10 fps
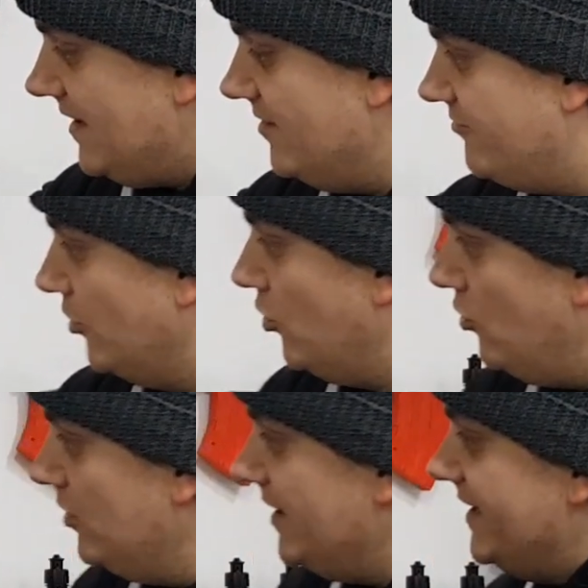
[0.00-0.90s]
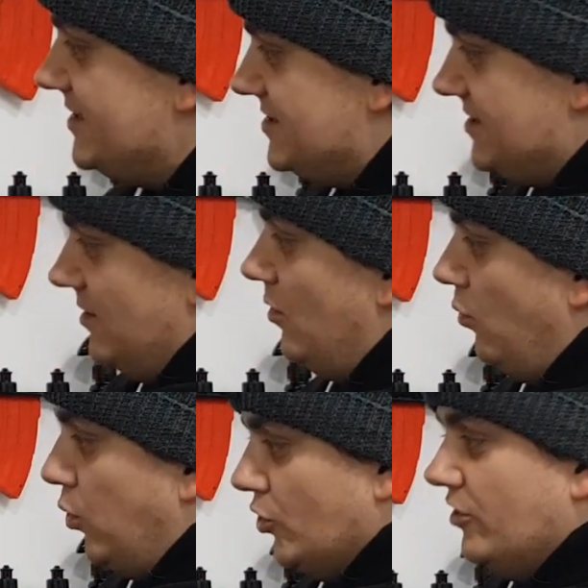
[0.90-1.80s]
for all of this
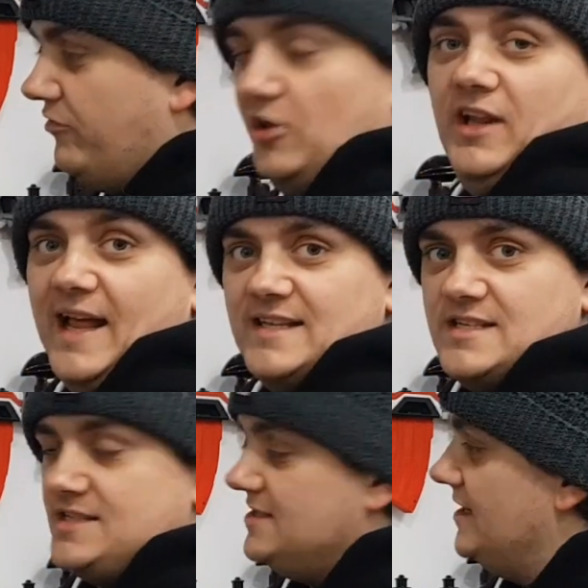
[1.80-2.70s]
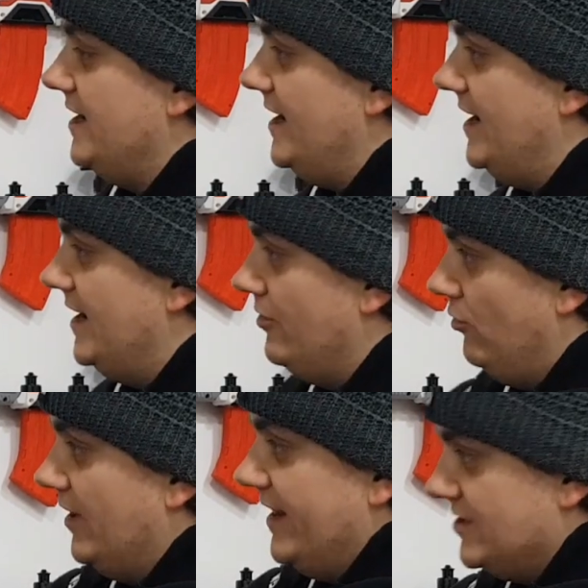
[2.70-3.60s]
wonderful lance and
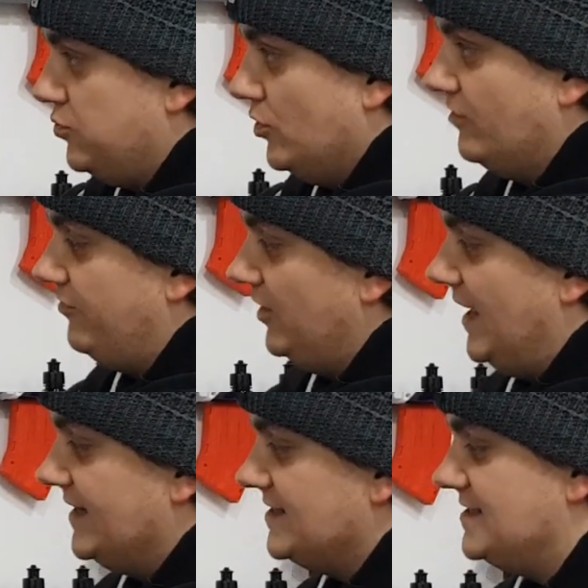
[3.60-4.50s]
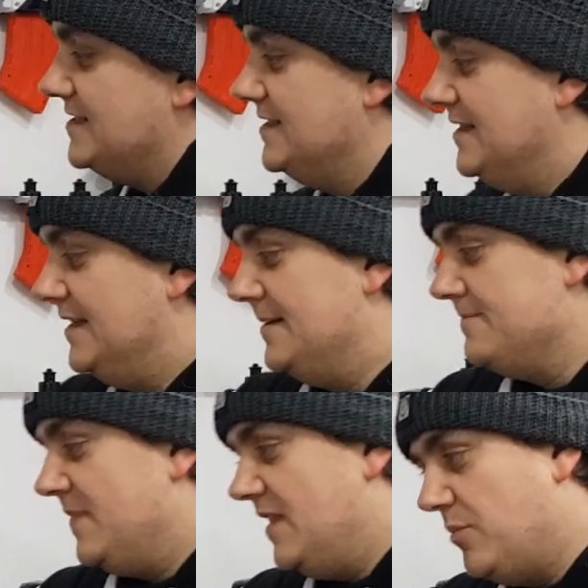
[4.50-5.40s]
all of this wonderful lance,
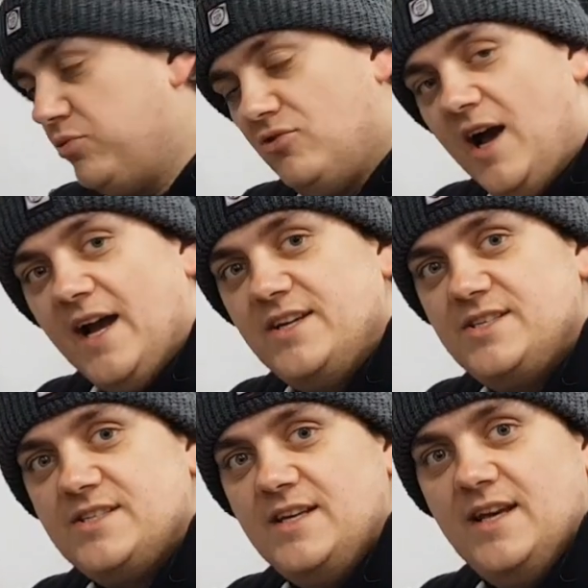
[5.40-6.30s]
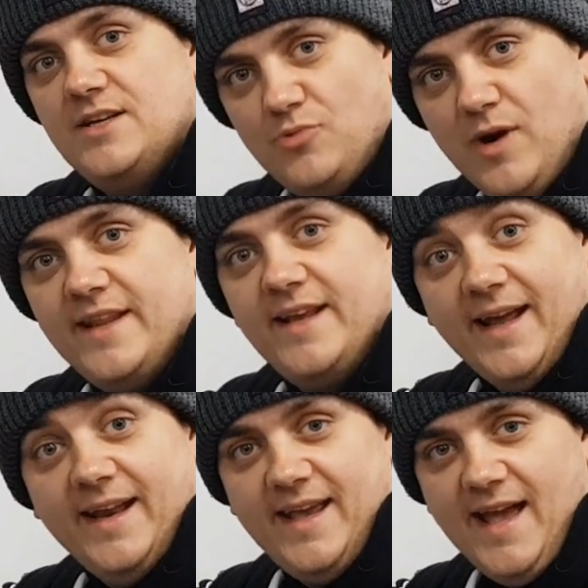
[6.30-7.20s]
the price is where they're
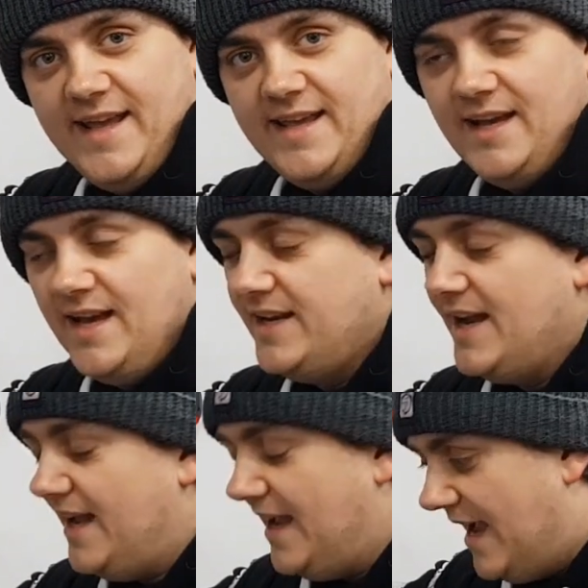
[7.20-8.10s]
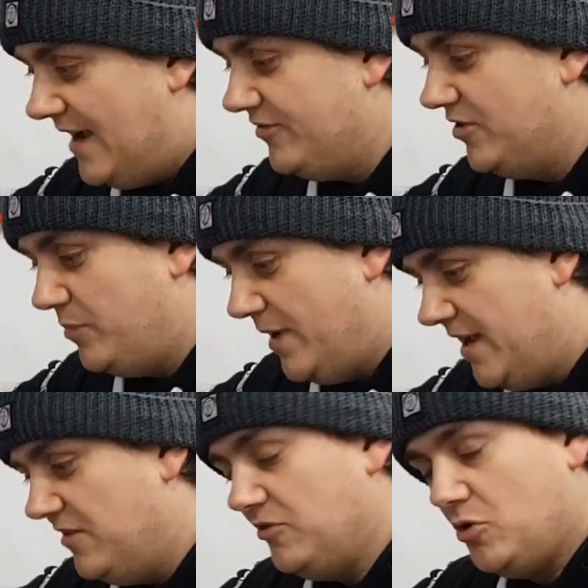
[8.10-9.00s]
going to get you, and you have to
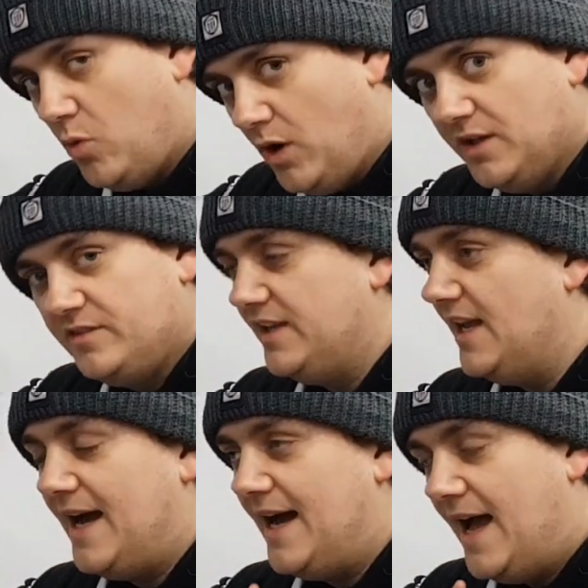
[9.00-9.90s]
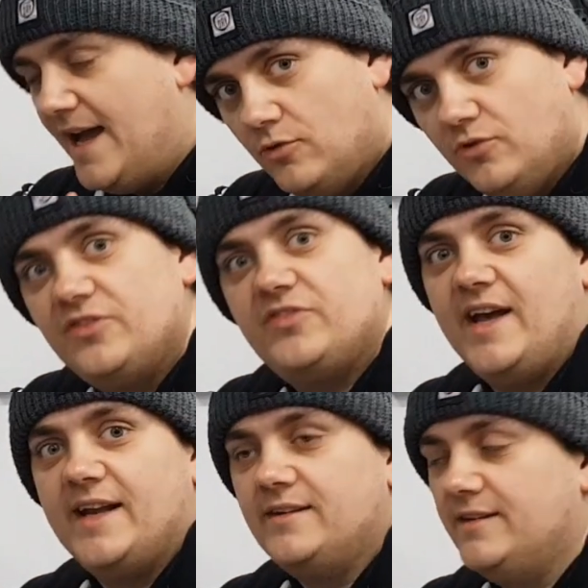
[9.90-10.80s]
pay for quality. I
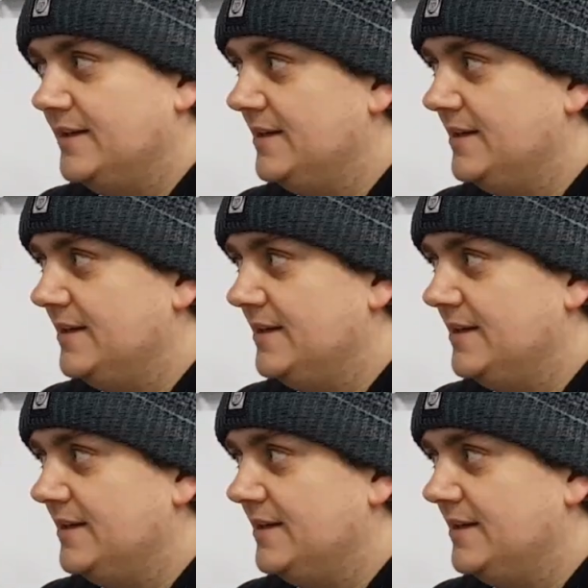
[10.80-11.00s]
understand.